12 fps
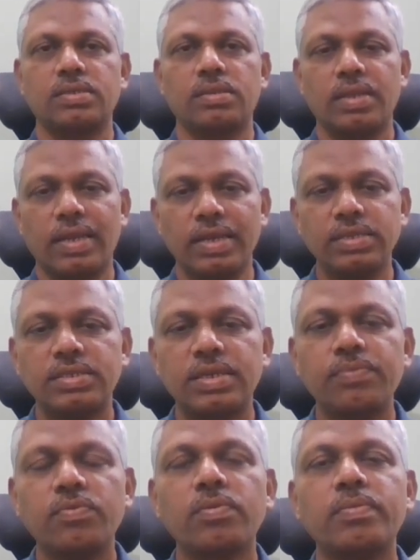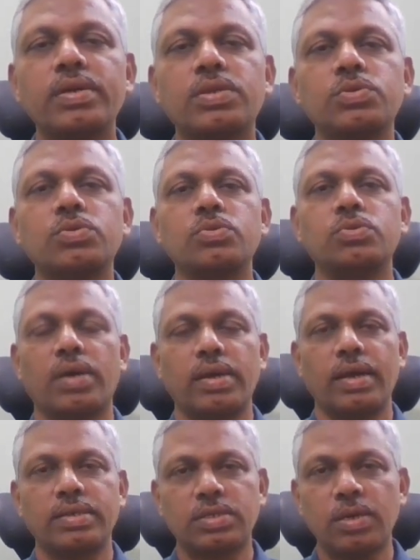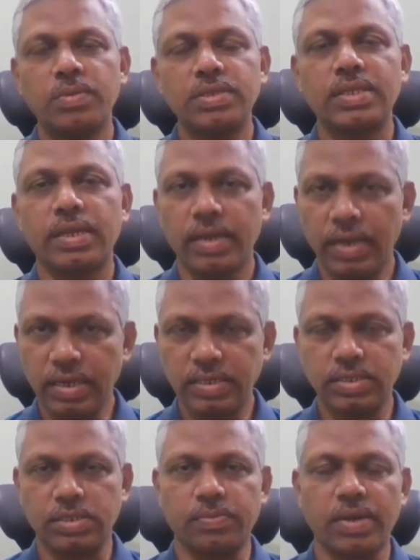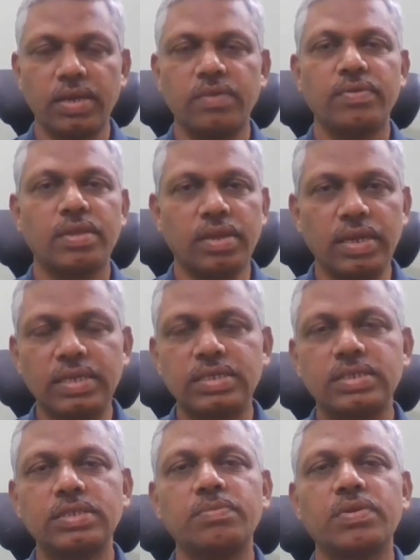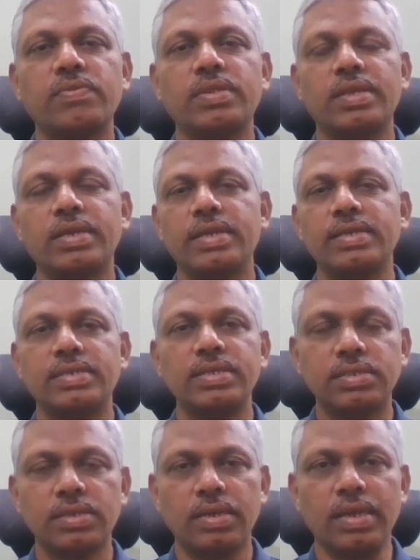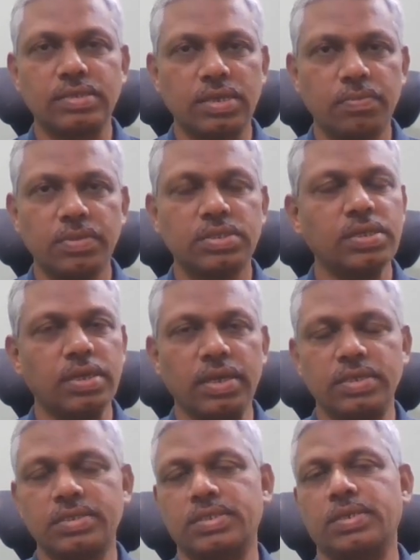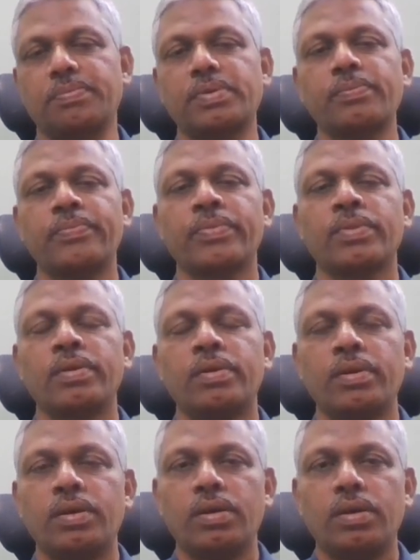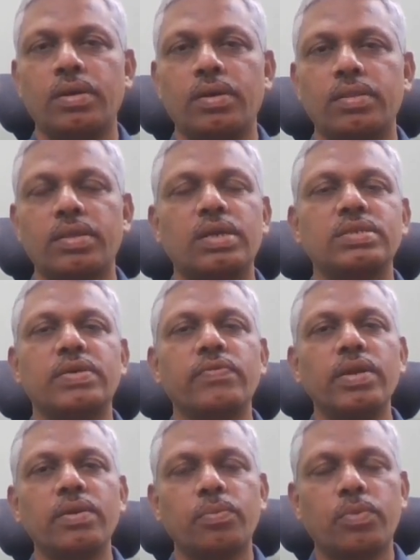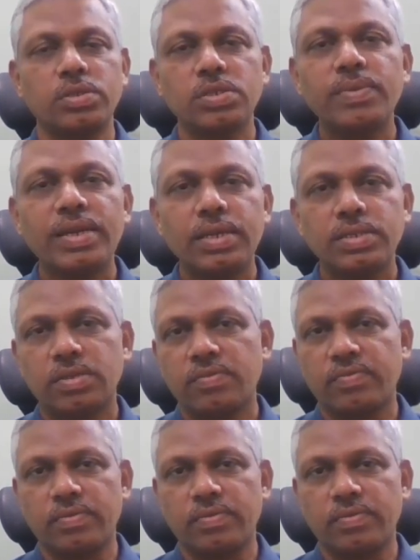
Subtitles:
the next step will be to establish the relationship, identify the relationship between the entity sets and establish the relationship. There are several possibilities of